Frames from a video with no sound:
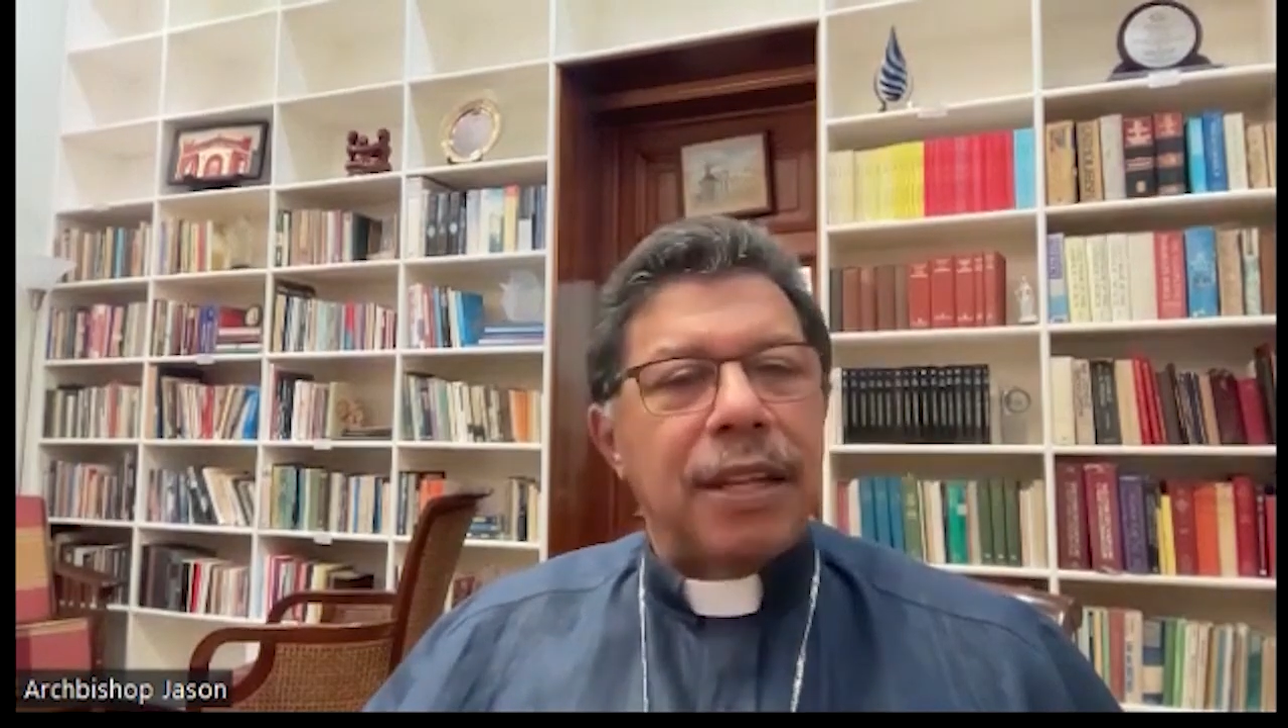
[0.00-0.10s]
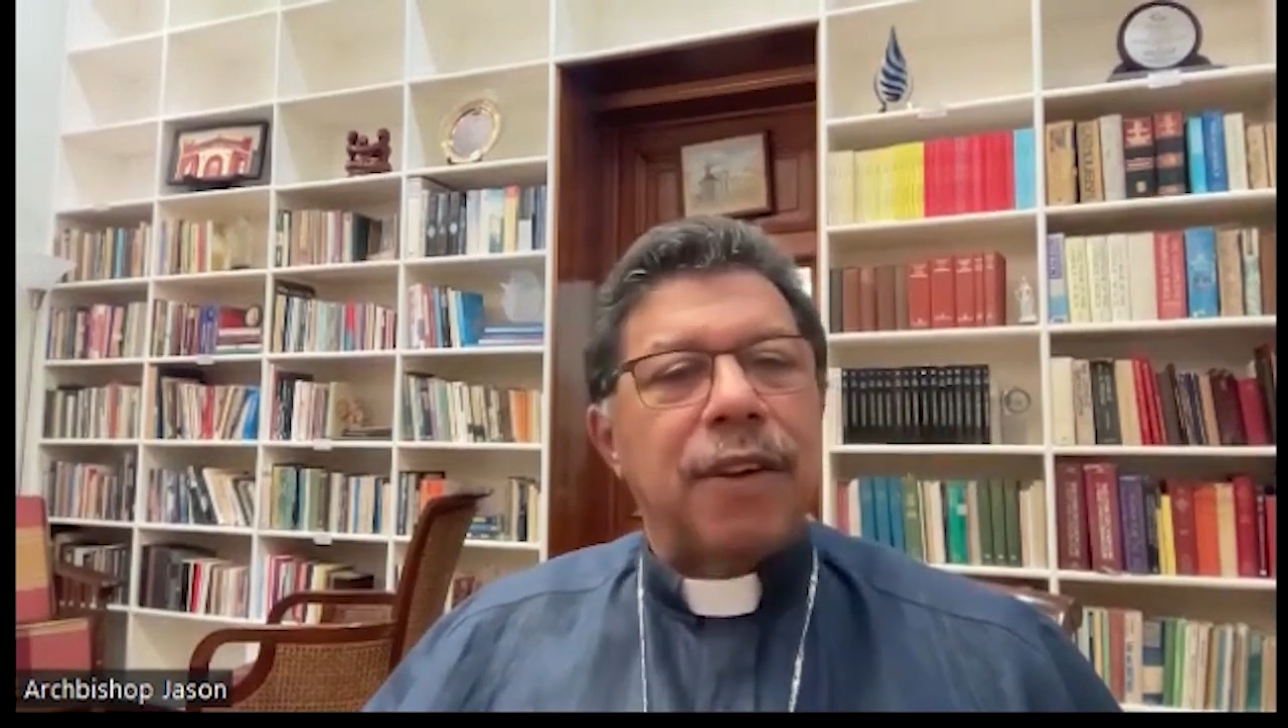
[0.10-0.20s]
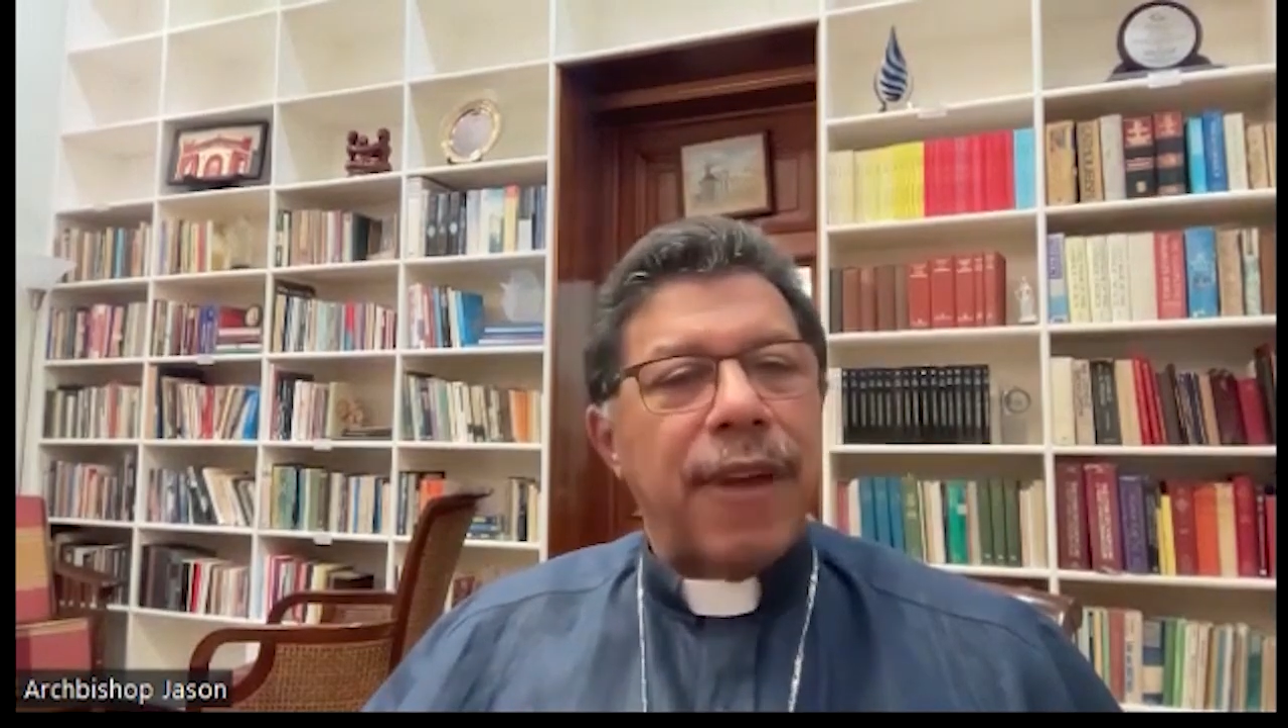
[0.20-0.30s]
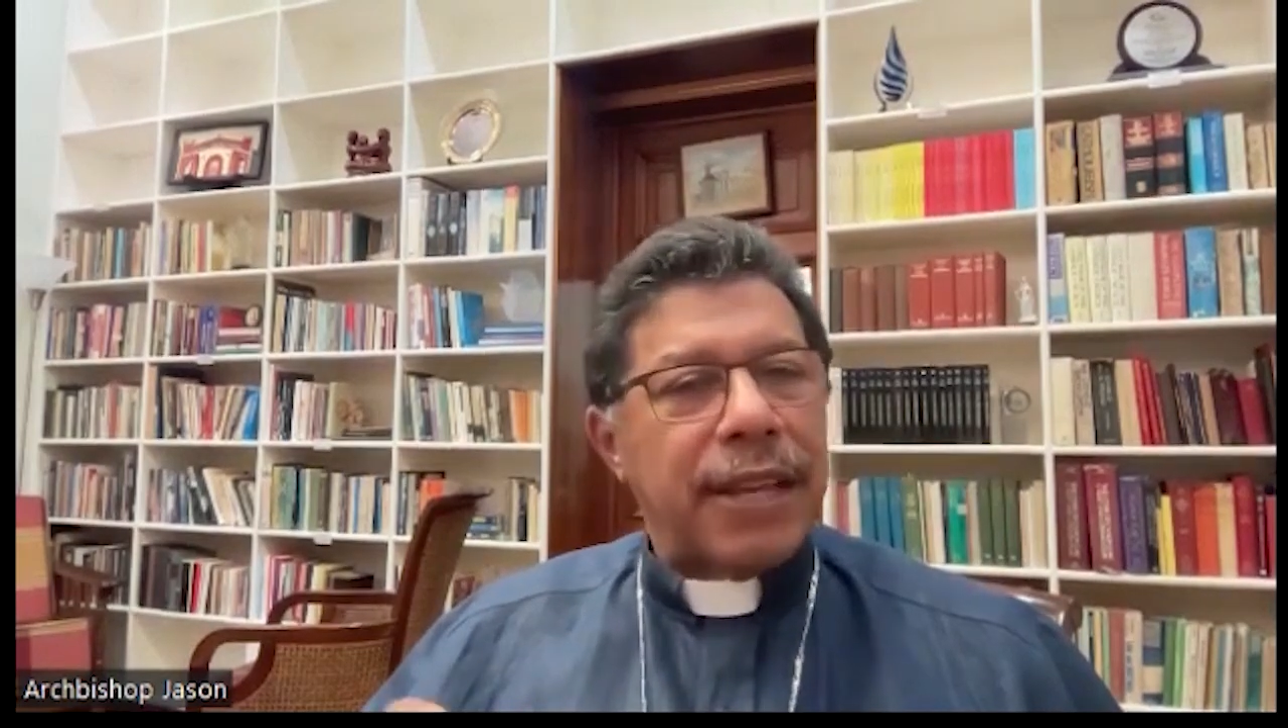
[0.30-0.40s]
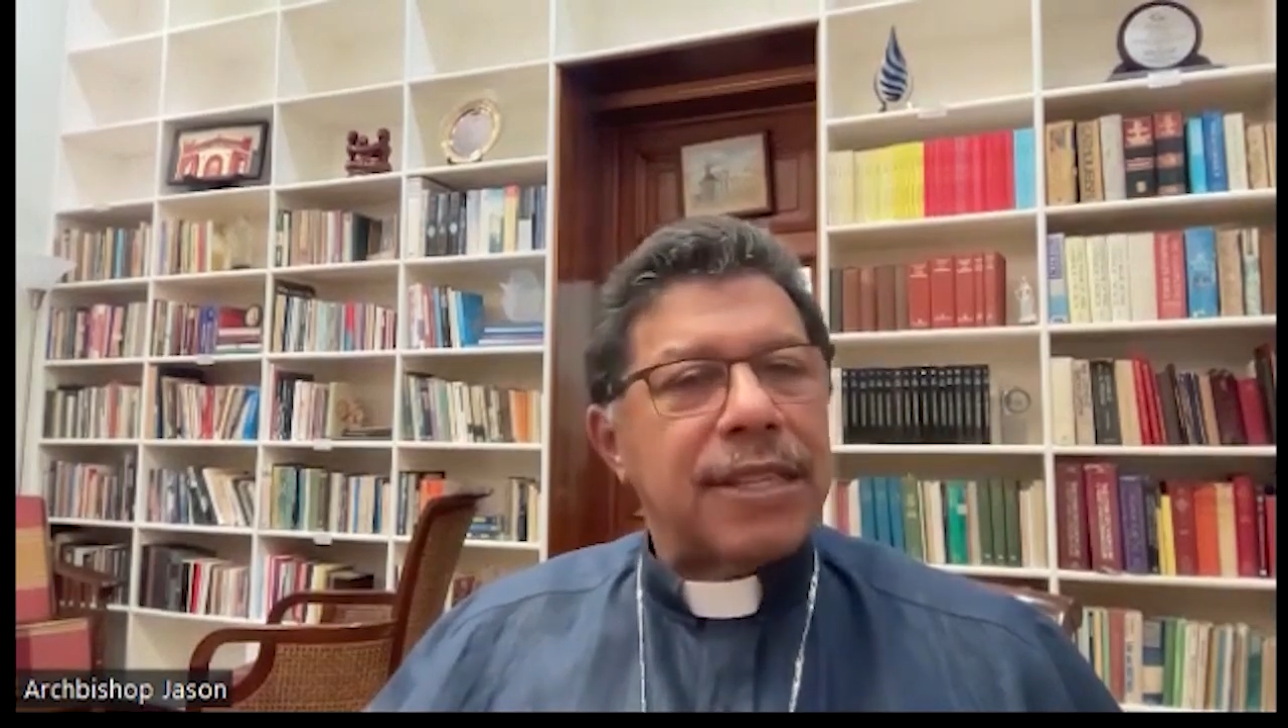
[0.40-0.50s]

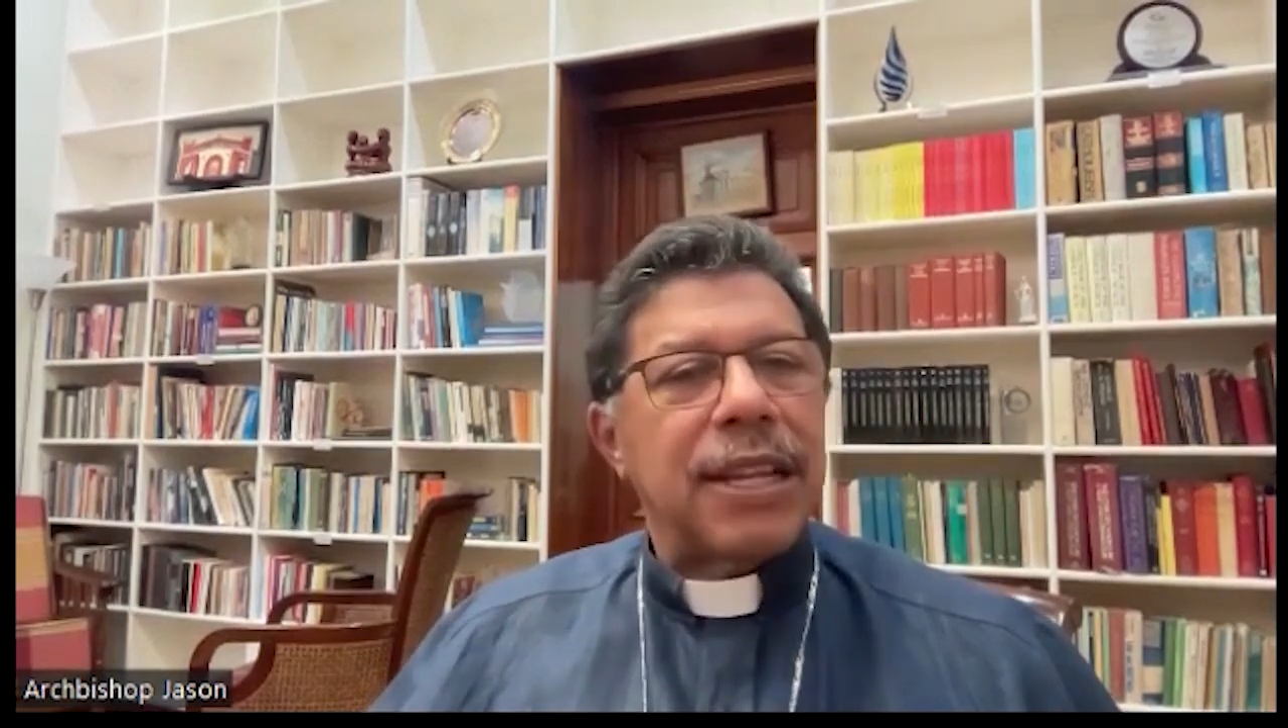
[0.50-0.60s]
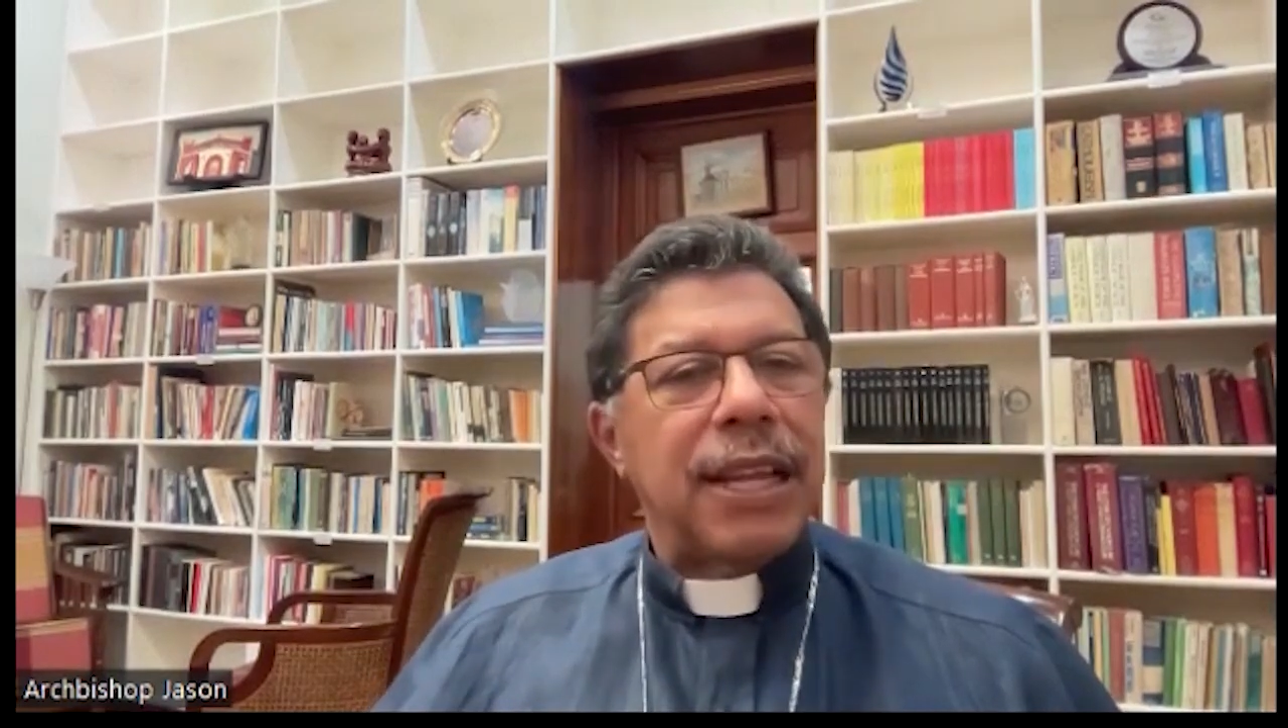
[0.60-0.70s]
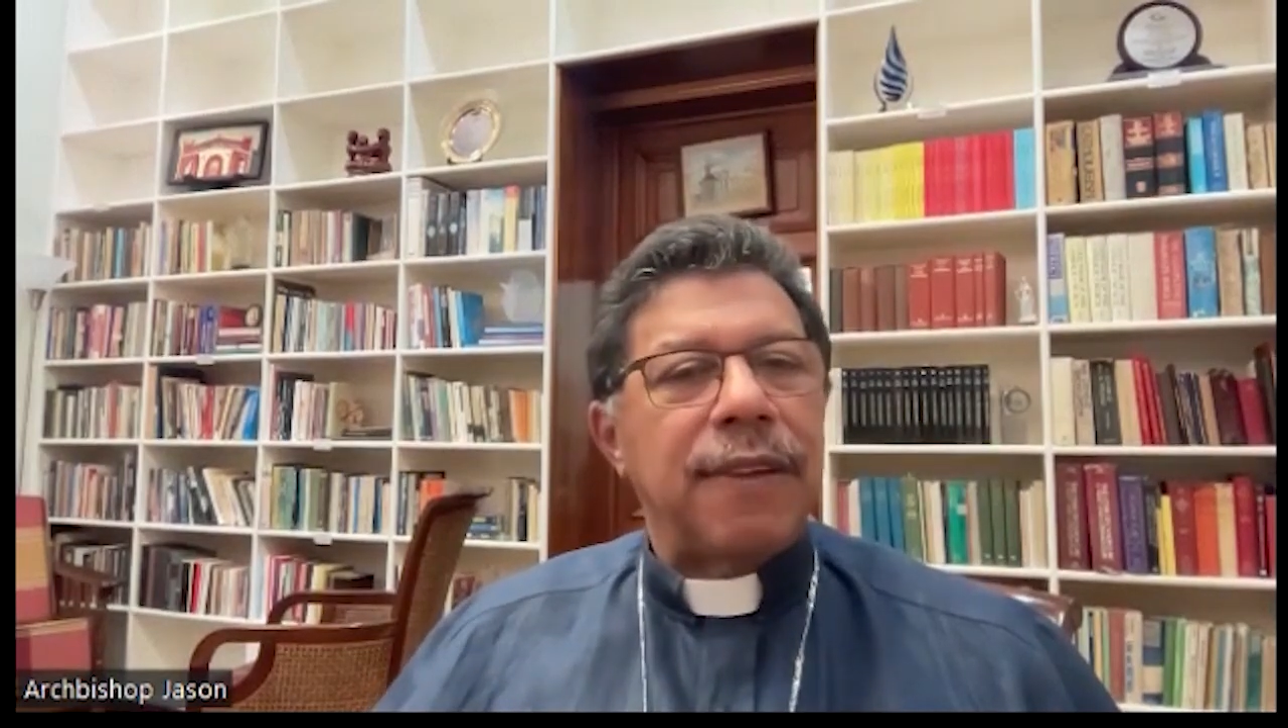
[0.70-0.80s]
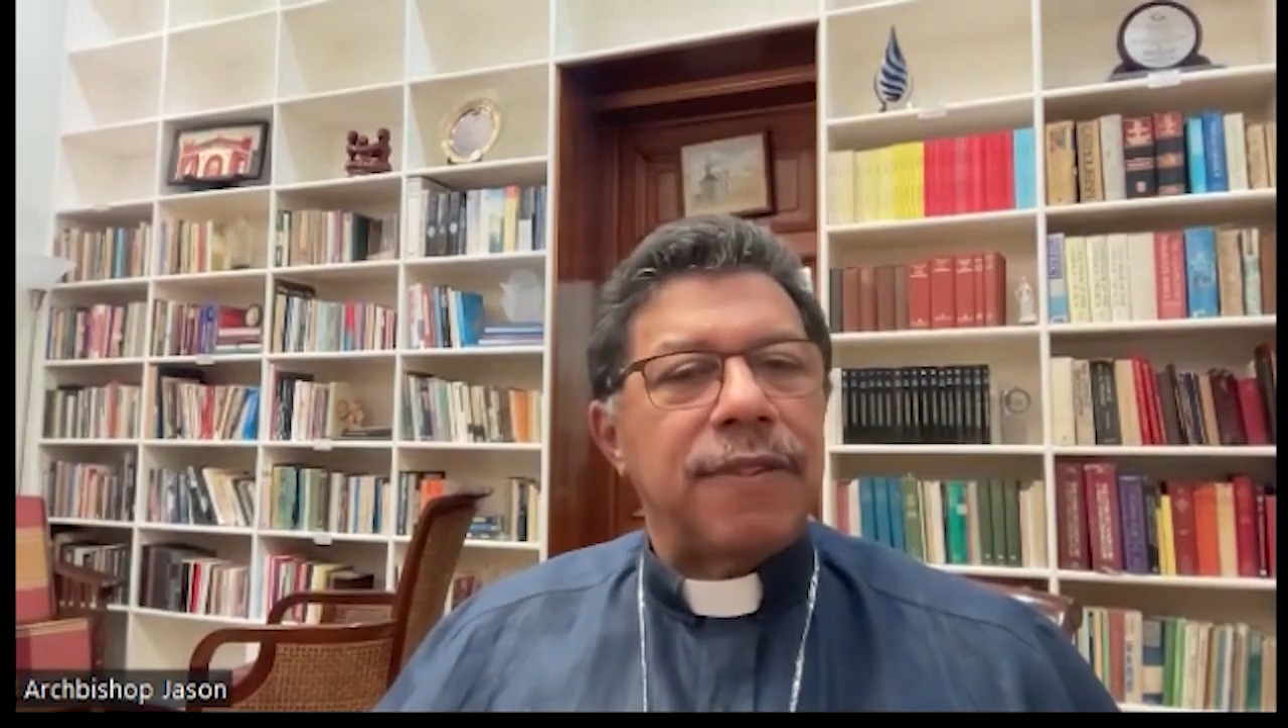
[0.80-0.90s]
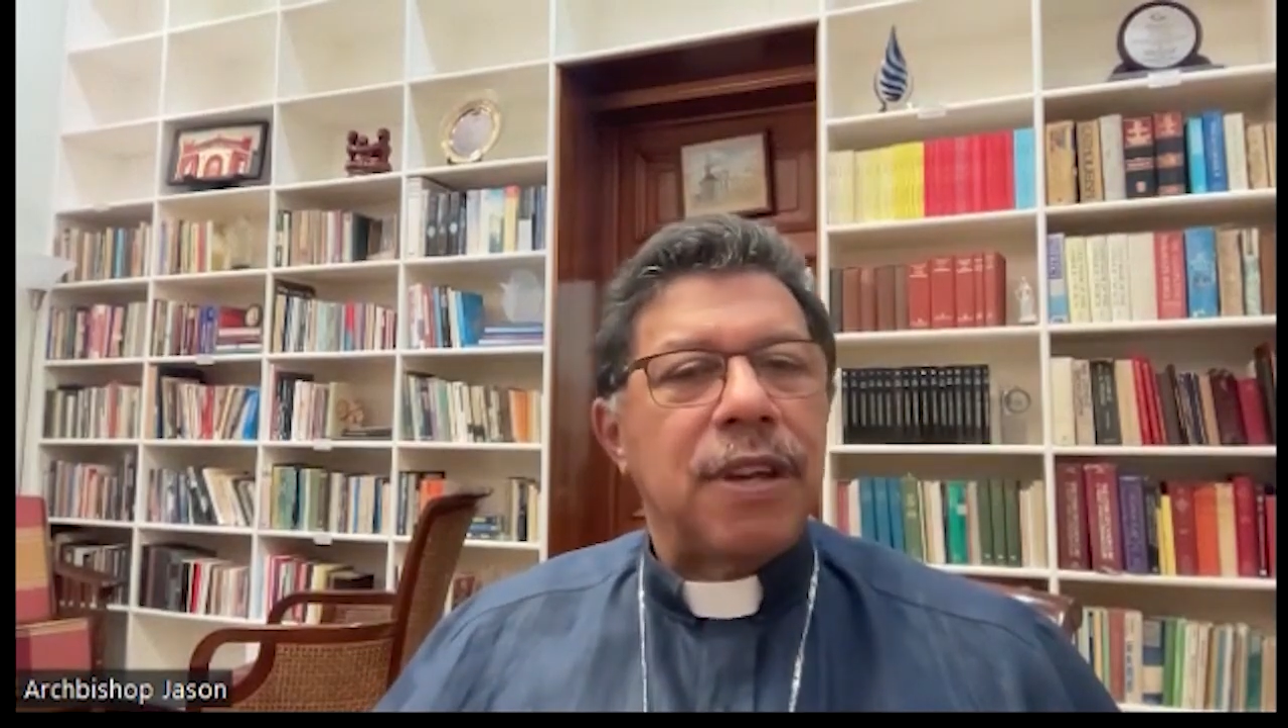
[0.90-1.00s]
of
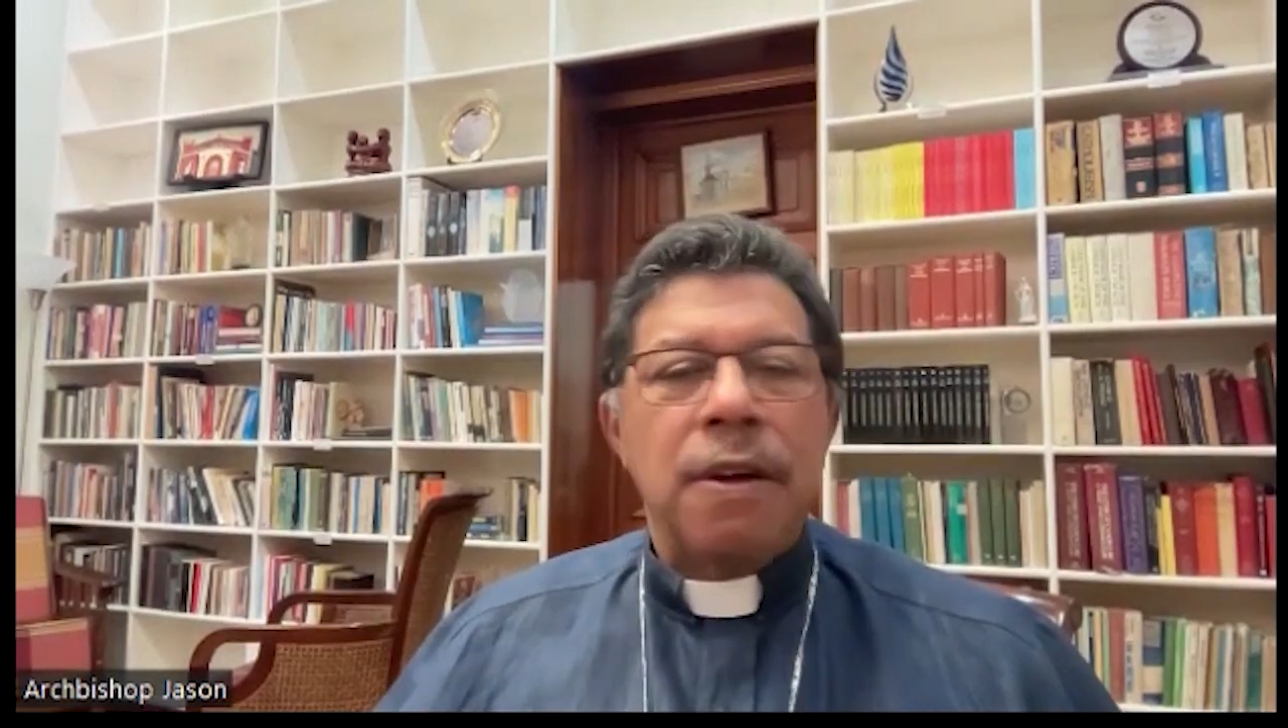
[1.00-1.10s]
ex-slaves